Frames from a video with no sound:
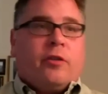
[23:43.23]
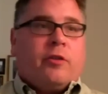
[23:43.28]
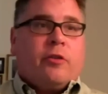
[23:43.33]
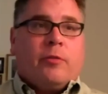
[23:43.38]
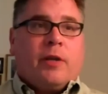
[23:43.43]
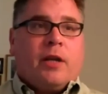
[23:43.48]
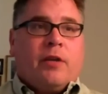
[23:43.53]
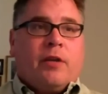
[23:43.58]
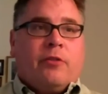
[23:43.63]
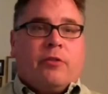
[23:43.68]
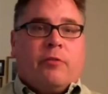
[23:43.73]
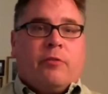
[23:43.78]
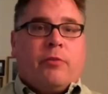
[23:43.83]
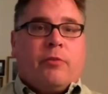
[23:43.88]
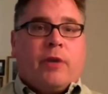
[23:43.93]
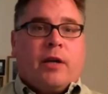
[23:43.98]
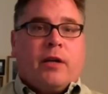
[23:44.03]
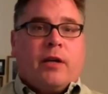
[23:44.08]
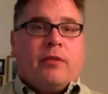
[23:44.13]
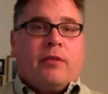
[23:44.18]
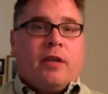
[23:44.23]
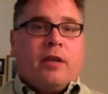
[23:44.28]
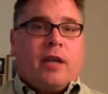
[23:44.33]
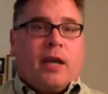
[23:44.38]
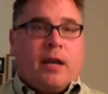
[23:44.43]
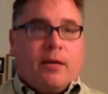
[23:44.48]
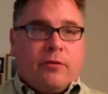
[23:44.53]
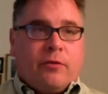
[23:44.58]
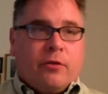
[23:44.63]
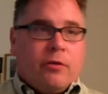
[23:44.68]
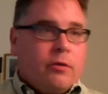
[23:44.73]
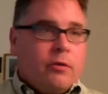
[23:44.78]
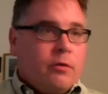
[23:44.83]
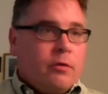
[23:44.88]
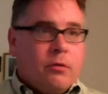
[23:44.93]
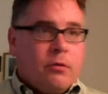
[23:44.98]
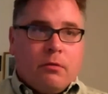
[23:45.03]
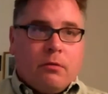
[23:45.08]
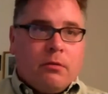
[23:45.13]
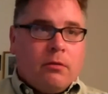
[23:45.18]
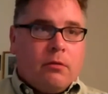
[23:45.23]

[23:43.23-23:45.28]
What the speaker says: a termination of pregnancy after